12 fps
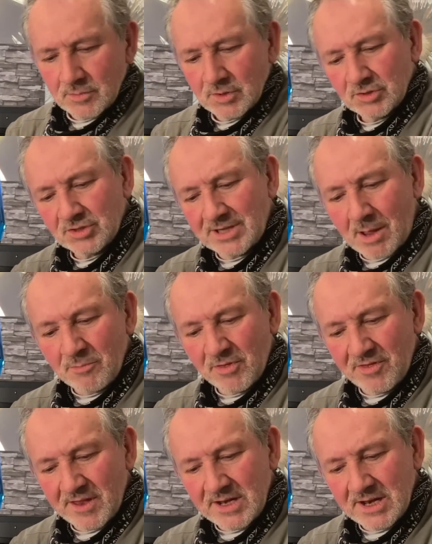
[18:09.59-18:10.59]
Some
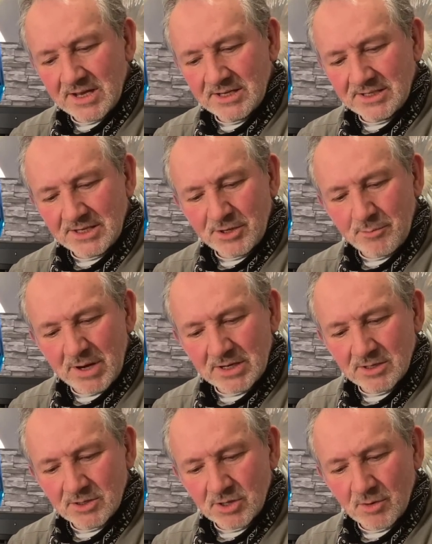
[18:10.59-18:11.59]
thinness in the
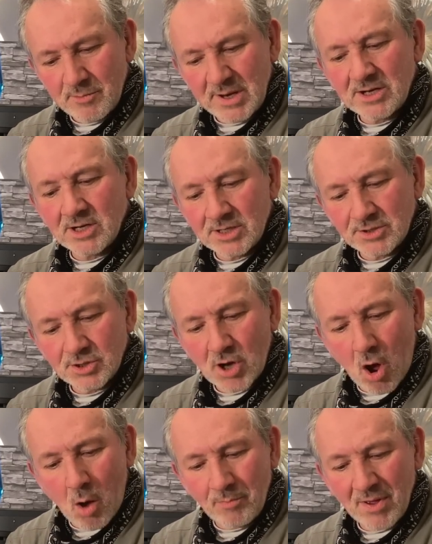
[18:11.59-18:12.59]
middle and
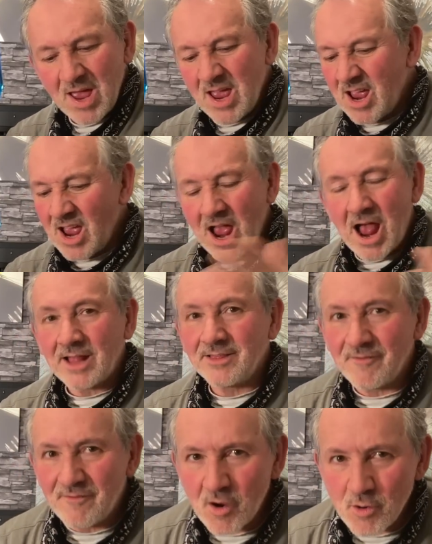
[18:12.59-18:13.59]
top, and the
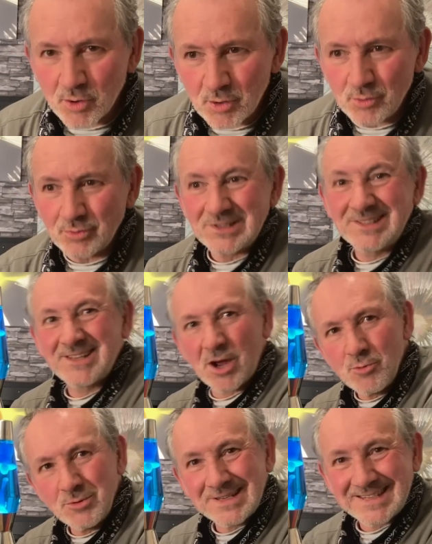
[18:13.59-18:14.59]
vocals
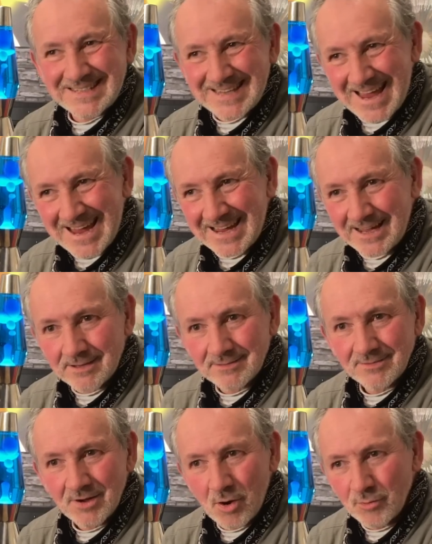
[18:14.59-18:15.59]
don't sing
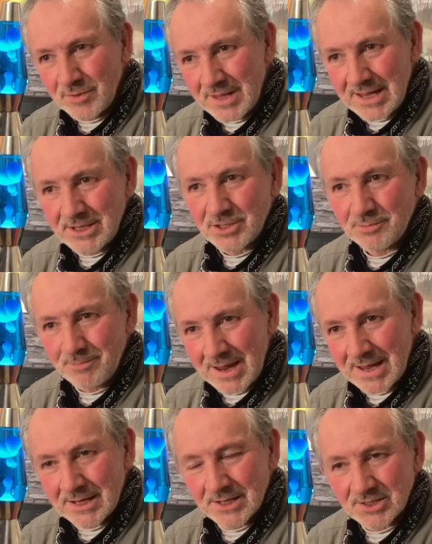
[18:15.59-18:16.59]
on these
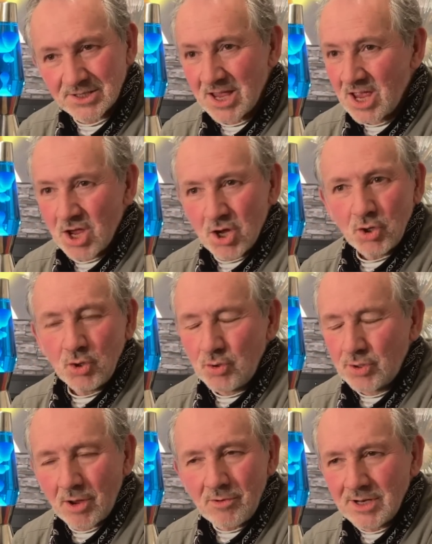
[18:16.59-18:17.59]
speakers.
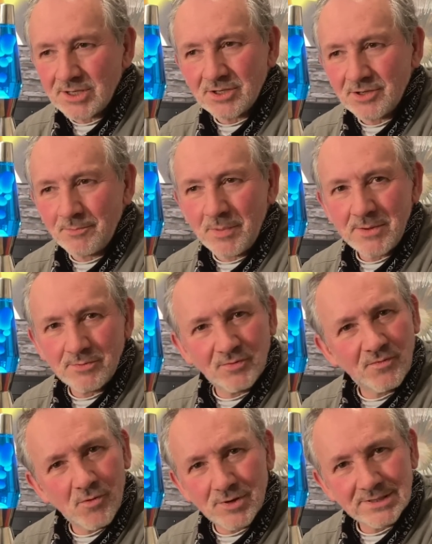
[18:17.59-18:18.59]
Don't listen to people's
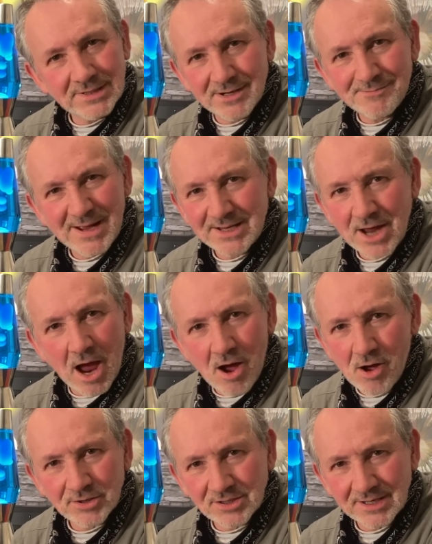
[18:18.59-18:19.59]
voices and make your
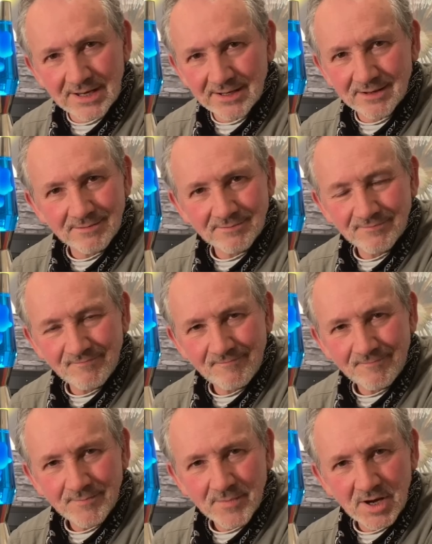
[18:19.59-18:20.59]
heart sing.
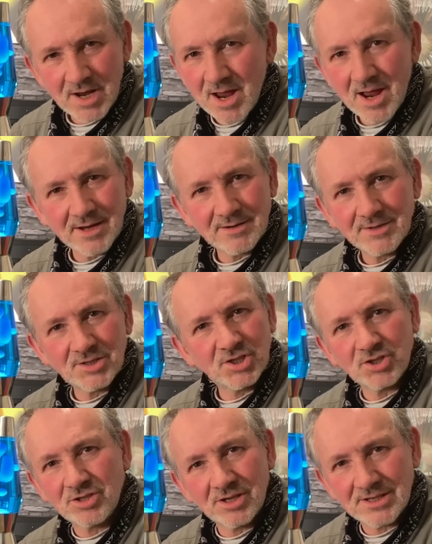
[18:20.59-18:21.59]
Yeah, it
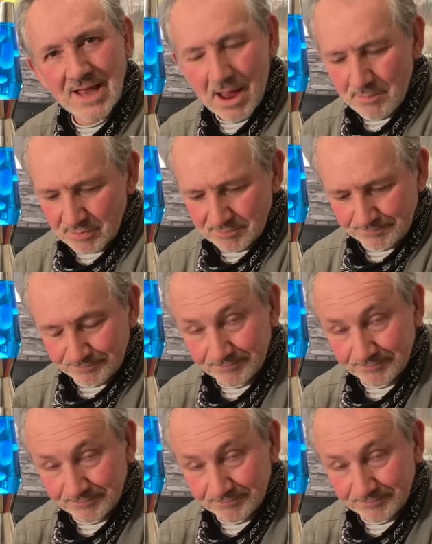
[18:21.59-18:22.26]
just doesn't happen.